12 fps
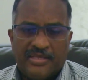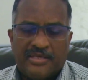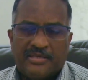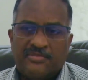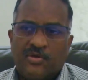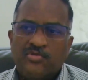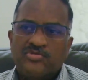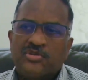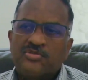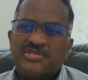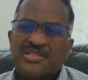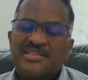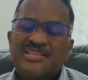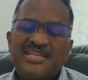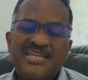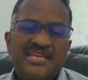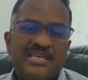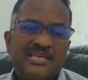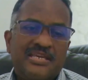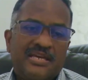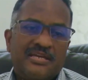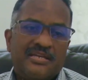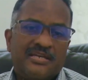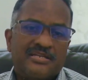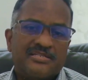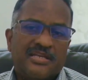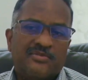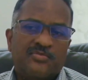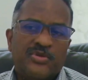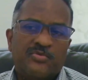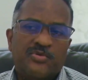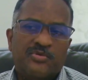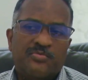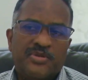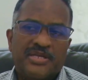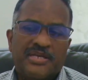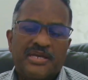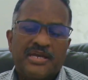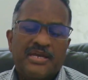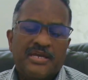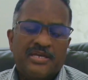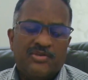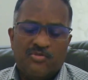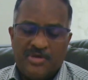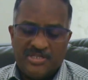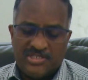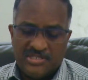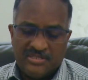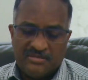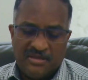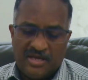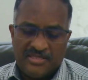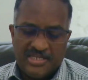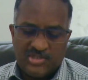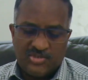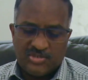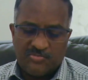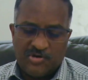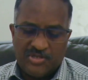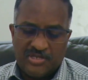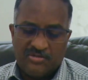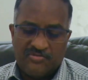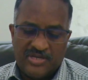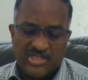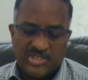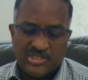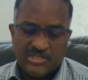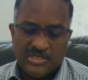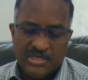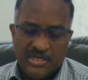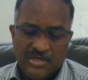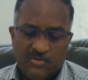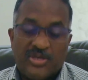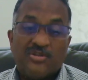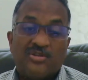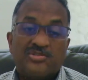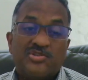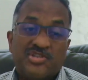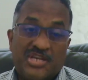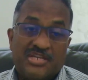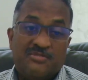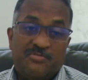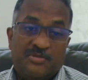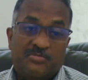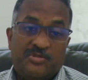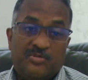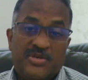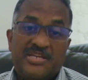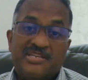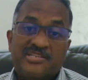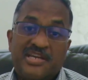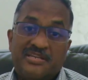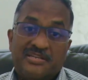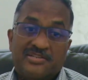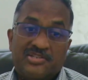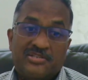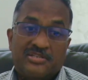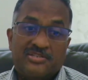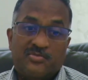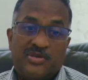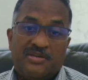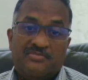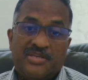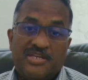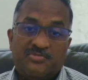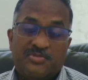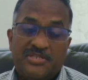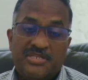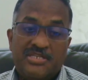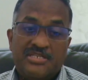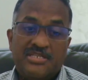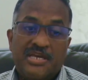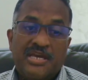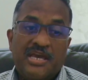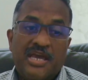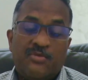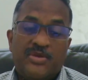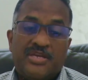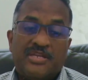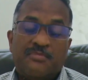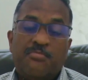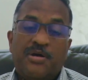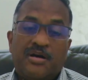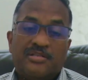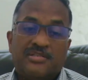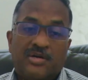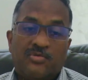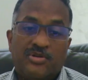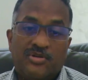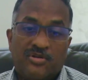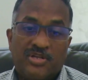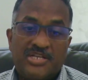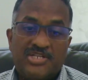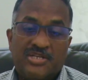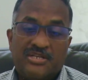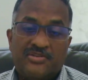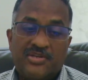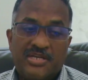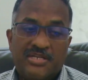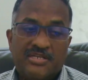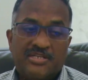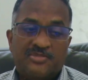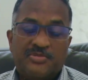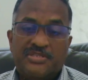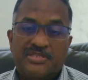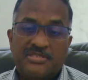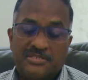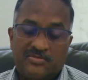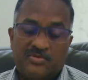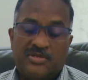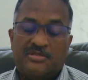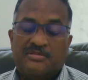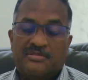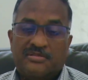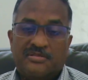think those are the three key areas that we would bring. You mentioned other issues about innovation. We can also train people. We can train engineers. We have the expertise, and we can impart our knowledge and training expertise as well.